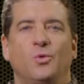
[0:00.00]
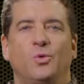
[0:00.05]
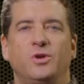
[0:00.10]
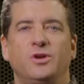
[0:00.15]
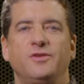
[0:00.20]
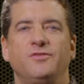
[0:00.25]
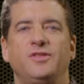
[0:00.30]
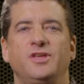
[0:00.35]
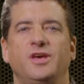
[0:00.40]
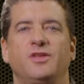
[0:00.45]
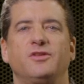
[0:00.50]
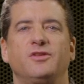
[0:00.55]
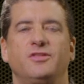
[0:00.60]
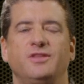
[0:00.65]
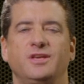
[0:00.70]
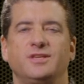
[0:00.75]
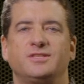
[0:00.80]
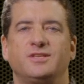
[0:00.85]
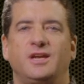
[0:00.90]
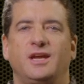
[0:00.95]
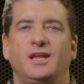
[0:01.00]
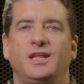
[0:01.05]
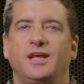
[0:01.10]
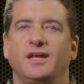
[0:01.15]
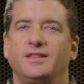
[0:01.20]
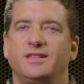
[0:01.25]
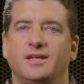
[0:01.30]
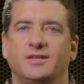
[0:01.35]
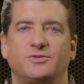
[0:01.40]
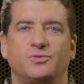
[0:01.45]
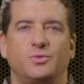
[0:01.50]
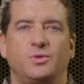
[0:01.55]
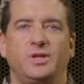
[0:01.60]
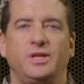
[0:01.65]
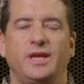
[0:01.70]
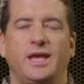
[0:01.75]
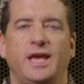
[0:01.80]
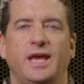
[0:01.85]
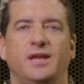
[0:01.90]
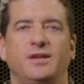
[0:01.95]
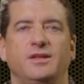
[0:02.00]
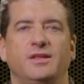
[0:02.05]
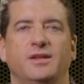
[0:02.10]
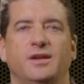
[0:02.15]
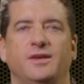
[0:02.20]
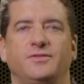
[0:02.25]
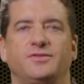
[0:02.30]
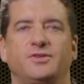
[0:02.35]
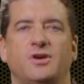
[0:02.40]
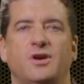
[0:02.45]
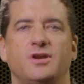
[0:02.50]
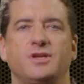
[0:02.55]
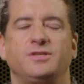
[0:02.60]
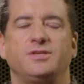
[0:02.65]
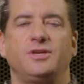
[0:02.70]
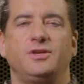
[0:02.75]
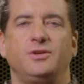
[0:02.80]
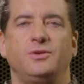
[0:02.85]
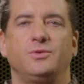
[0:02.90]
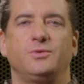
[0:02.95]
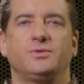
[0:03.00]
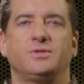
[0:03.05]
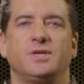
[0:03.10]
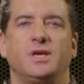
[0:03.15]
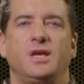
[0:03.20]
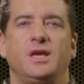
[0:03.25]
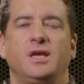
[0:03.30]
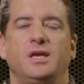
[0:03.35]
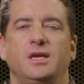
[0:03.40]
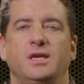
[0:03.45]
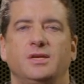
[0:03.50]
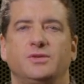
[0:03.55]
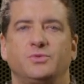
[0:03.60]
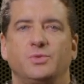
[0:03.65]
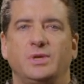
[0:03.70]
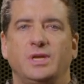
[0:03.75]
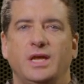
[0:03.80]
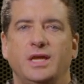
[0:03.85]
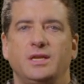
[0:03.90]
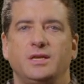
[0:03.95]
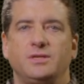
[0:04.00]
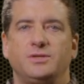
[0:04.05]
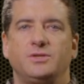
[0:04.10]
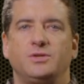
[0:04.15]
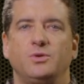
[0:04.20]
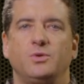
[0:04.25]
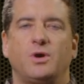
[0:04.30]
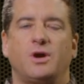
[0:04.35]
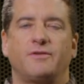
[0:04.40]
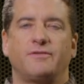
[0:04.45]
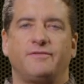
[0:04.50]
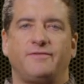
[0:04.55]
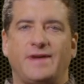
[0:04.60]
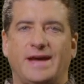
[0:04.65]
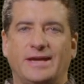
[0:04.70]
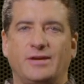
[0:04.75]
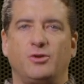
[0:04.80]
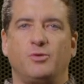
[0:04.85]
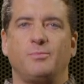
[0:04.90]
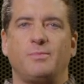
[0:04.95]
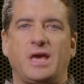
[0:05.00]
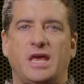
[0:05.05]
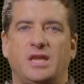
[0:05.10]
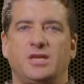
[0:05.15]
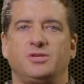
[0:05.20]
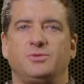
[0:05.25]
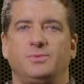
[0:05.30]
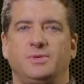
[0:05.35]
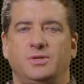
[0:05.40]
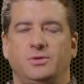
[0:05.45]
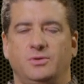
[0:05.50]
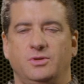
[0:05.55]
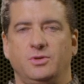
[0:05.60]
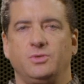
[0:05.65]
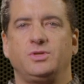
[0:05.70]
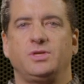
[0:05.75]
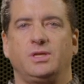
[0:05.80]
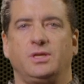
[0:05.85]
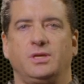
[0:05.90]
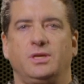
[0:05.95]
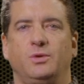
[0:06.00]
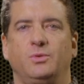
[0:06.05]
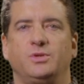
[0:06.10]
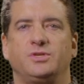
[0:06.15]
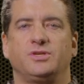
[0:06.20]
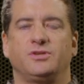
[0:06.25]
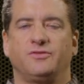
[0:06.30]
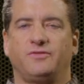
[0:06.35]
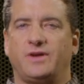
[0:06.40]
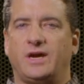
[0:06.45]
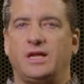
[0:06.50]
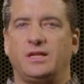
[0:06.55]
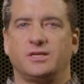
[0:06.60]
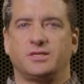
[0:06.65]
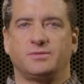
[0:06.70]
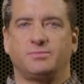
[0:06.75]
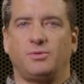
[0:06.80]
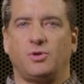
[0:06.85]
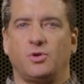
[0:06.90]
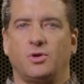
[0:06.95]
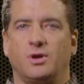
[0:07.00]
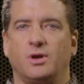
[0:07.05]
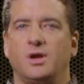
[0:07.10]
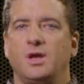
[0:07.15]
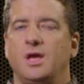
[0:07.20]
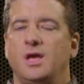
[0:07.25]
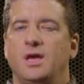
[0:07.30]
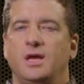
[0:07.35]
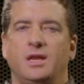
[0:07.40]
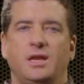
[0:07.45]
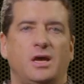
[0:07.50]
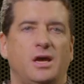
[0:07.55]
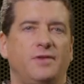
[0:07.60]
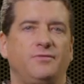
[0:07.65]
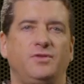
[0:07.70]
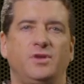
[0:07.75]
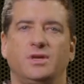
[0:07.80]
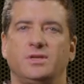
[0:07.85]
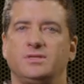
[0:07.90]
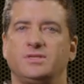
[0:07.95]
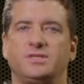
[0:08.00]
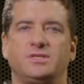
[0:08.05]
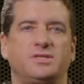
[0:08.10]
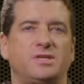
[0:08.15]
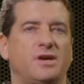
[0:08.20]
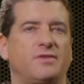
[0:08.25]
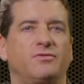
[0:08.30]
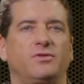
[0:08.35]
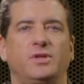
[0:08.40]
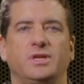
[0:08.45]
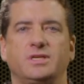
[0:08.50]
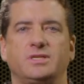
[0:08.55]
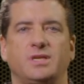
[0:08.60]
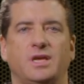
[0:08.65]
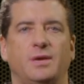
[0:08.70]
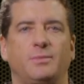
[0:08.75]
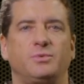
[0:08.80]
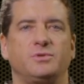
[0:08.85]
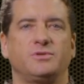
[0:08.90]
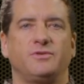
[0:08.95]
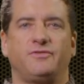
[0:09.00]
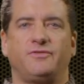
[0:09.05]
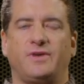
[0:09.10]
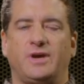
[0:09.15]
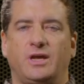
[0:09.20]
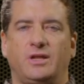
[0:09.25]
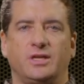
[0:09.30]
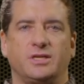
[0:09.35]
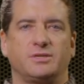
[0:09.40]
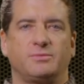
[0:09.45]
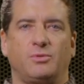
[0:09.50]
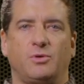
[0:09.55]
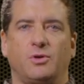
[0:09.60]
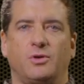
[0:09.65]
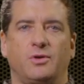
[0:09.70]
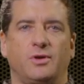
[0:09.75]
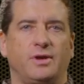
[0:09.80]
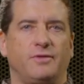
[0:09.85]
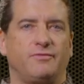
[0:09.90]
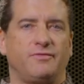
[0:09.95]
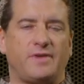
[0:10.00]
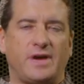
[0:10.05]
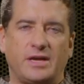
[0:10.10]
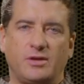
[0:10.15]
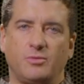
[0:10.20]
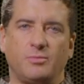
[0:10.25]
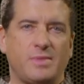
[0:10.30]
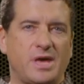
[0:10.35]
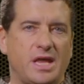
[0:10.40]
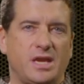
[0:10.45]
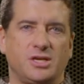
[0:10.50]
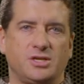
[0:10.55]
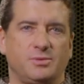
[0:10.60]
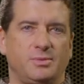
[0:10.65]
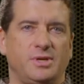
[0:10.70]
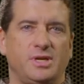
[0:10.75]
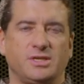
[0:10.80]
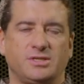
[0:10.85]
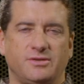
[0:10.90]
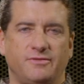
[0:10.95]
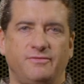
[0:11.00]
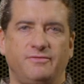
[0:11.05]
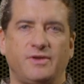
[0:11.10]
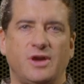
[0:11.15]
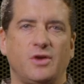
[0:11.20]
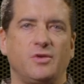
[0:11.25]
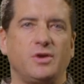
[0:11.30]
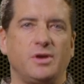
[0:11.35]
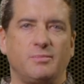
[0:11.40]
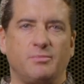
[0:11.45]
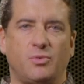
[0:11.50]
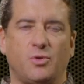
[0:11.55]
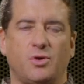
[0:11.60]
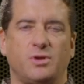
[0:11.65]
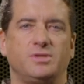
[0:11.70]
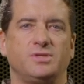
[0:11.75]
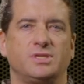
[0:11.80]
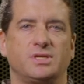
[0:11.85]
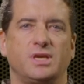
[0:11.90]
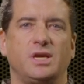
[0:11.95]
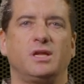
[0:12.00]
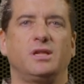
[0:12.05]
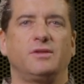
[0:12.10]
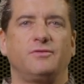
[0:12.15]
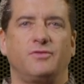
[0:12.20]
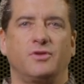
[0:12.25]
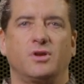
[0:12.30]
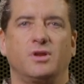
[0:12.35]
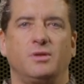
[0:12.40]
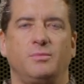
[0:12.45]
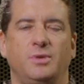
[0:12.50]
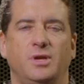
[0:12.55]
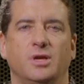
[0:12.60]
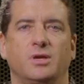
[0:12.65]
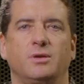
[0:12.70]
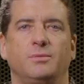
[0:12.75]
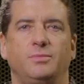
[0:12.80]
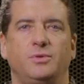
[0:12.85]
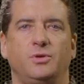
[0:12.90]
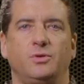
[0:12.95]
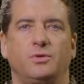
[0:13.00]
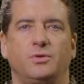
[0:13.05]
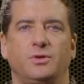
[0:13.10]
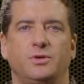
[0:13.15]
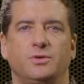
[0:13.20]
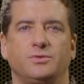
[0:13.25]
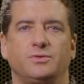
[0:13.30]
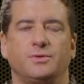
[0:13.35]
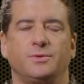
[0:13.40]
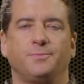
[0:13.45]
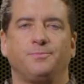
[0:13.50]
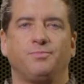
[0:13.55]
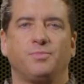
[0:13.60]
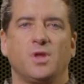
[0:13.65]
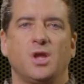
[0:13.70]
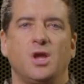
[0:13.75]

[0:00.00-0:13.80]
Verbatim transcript: One of the other things that I like that's really handy that I've started to use is related to our file management utility, which is File Explorer. Now I've done several examples of File Explorer. File management is a very important skill if you're going to be a computer user.